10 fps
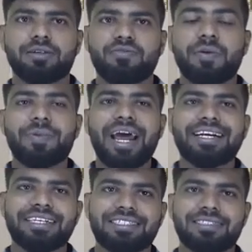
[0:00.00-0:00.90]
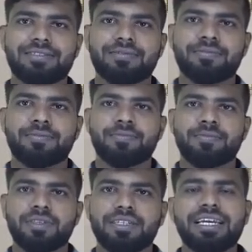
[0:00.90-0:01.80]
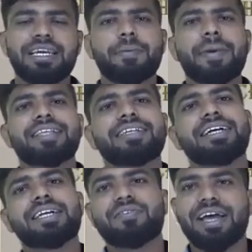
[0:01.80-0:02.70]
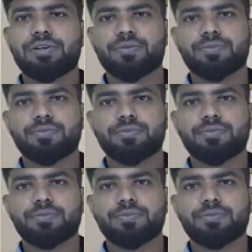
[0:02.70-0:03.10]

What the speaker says: from practice is an imaginary value.